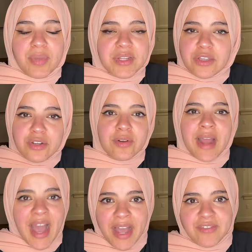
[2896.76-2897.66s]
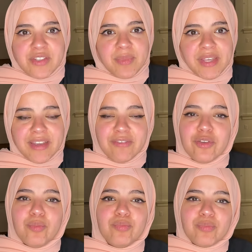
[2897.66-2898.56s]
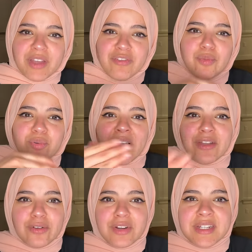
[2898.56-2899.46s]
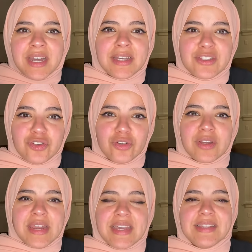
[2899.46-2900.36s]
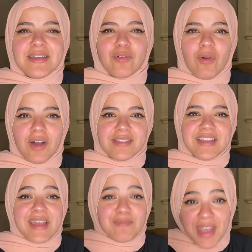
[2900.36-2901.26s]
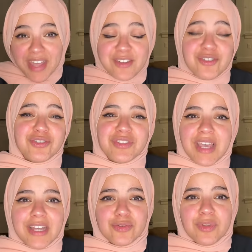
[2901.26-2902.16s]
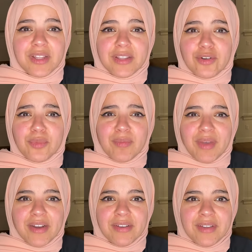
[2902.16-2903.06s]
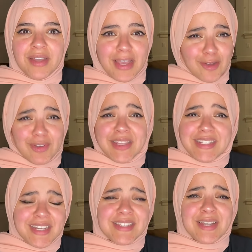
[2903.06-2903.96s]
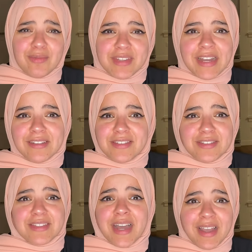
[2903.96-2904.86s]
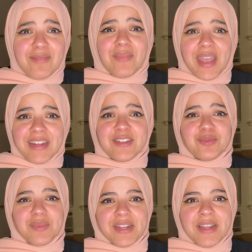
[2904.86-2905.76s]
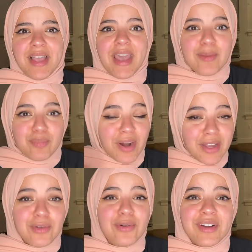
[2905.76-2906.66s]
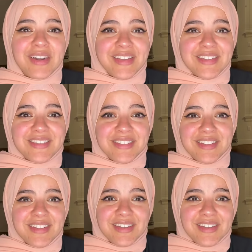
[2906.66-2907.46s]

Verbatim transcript: but you don't have to be if you if you prioritize your needs and wants and manage your schedule a little bit better it really does come down to time management and priorities